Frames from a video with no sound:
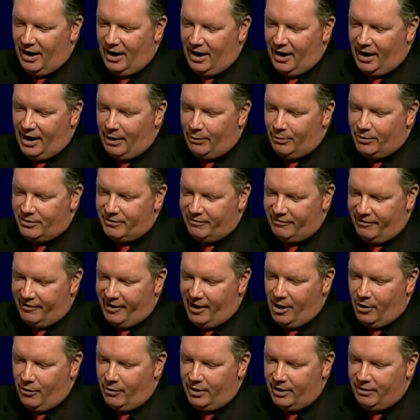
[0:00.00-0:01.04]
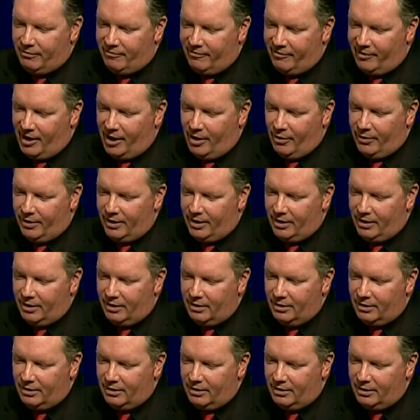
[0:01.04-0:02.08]
And I was very, very
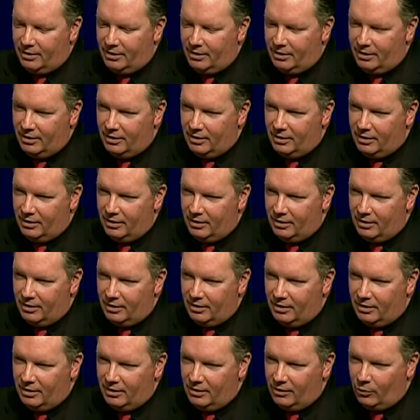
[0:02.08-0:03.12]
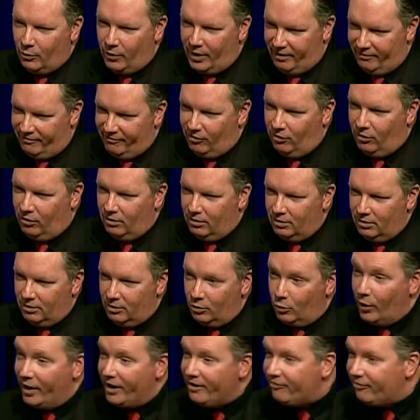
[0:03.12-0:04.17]
grateful.
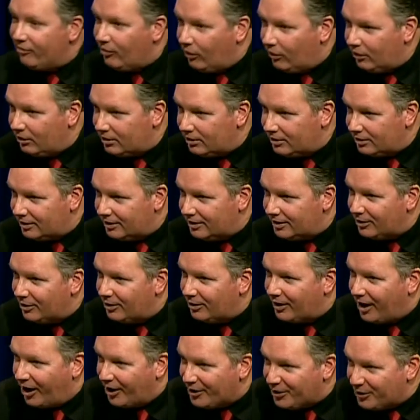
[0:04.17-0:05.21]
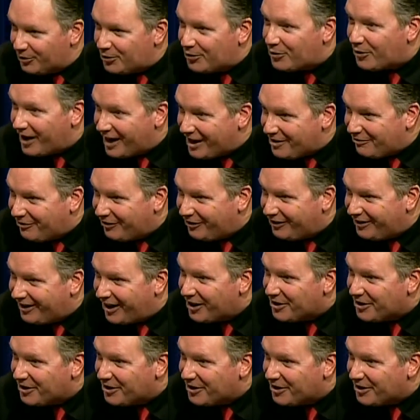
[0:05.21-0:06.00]
Grateful. Are you grateful?